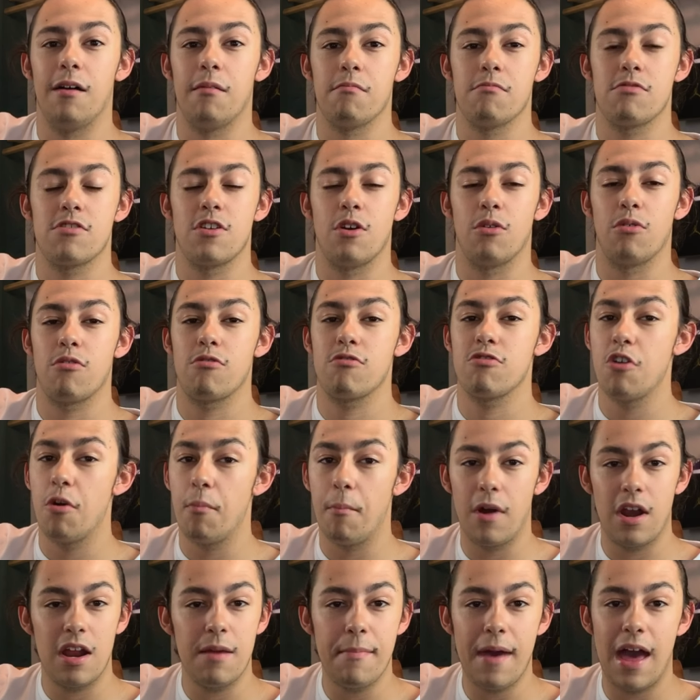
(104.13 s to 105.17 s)
So there's no
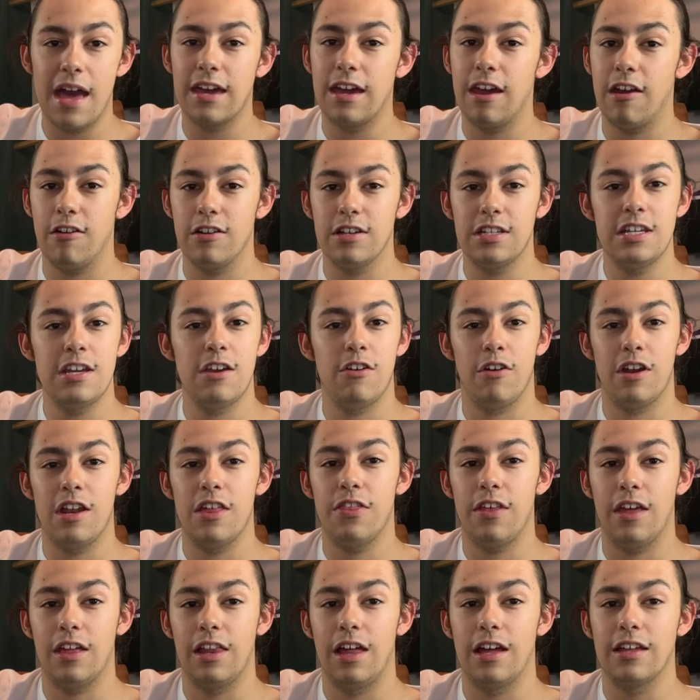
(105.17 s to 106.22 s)
money back guarantee or
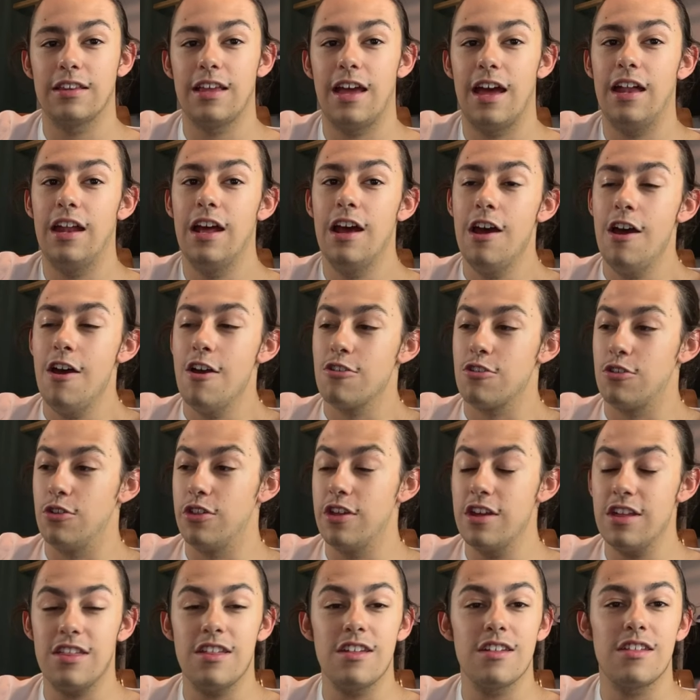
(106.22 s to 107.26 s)
anything like that. So
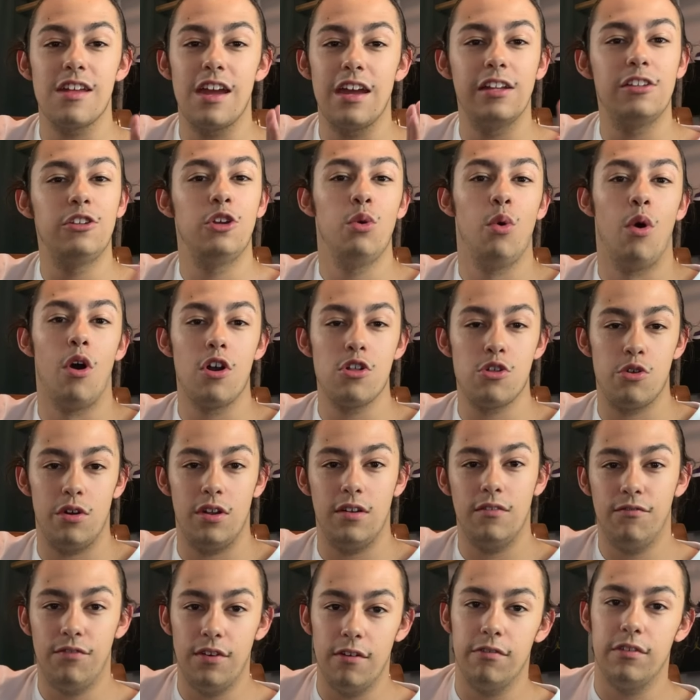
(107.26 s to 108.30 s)
this is a
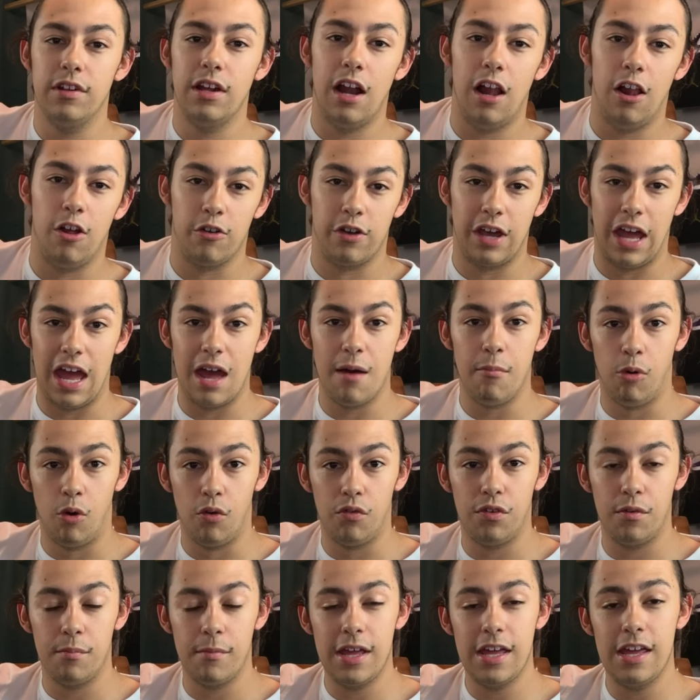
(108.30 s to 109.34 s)
$250 gamble
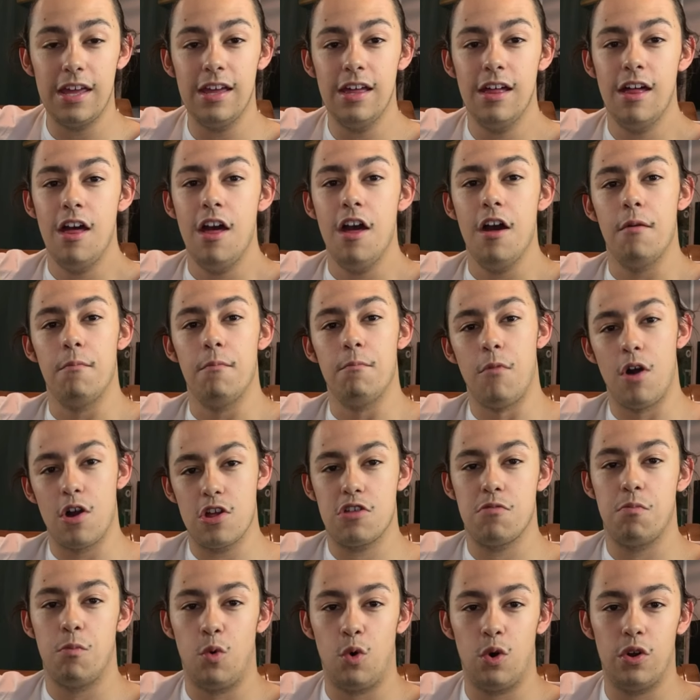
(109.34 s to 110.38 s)
for me,
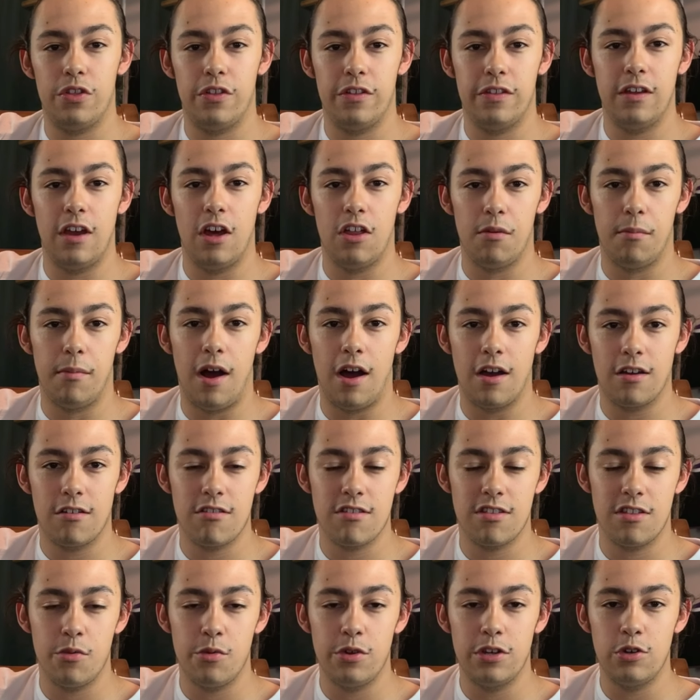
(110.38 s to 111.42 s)
much more than the other
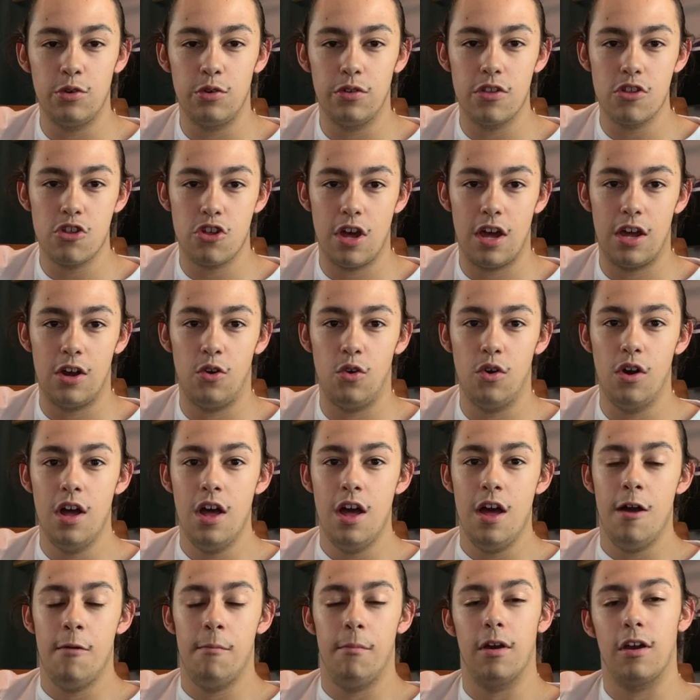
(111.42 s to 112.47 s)
boxes that we do on the channel,
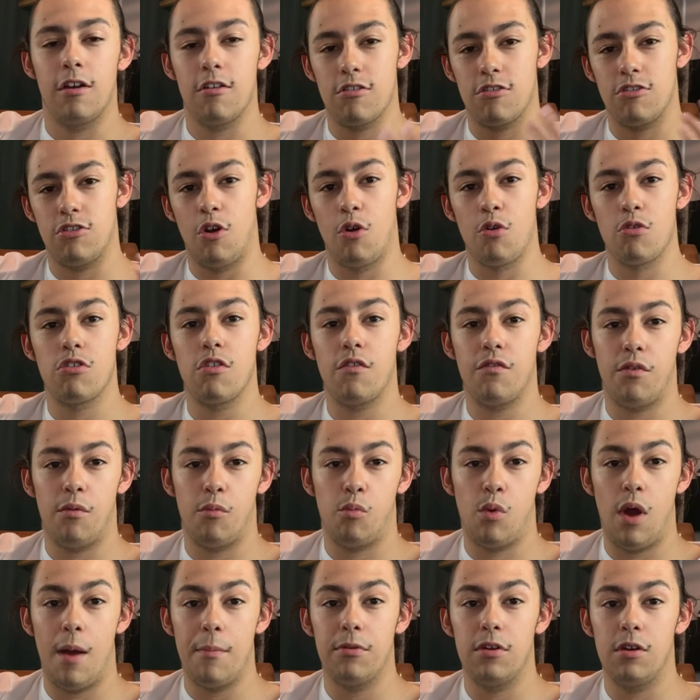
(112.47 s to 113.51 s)
because those are
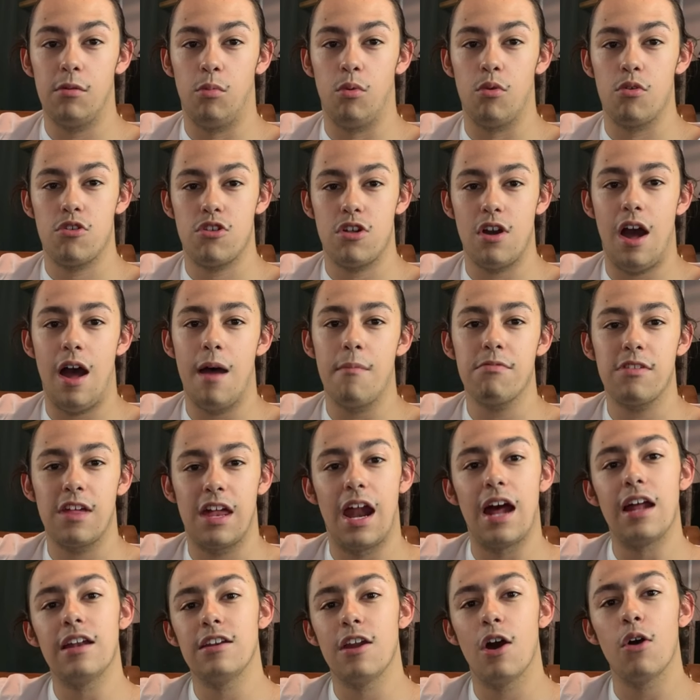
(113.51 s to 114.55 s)
from reputable shops and
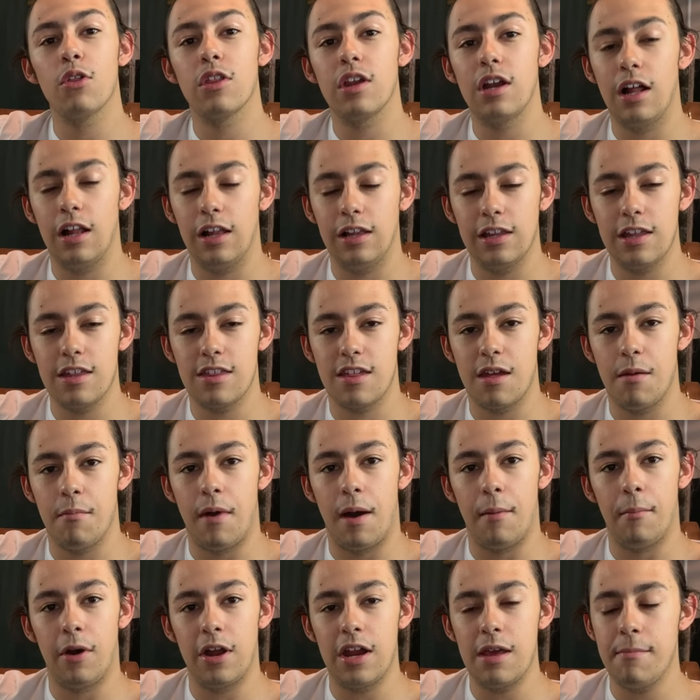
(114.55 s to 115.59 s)
I know that I'll at least get my
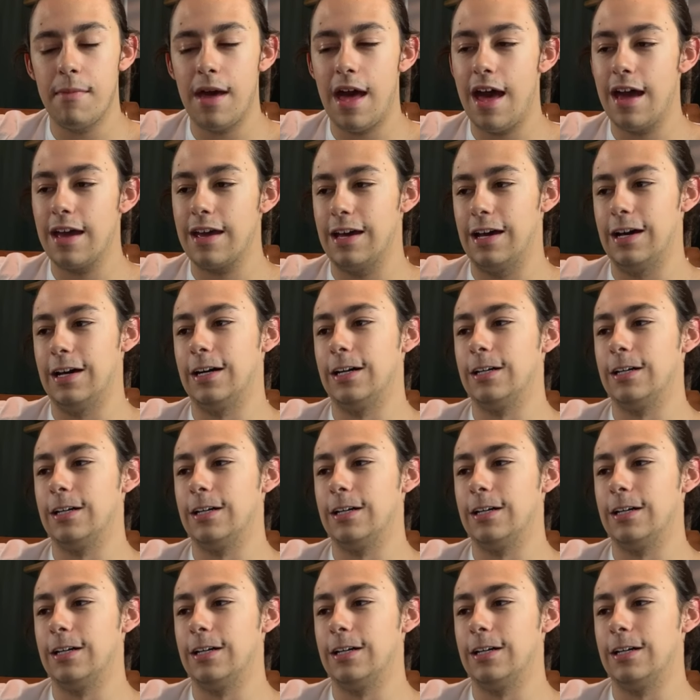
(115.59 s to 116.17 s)
money back.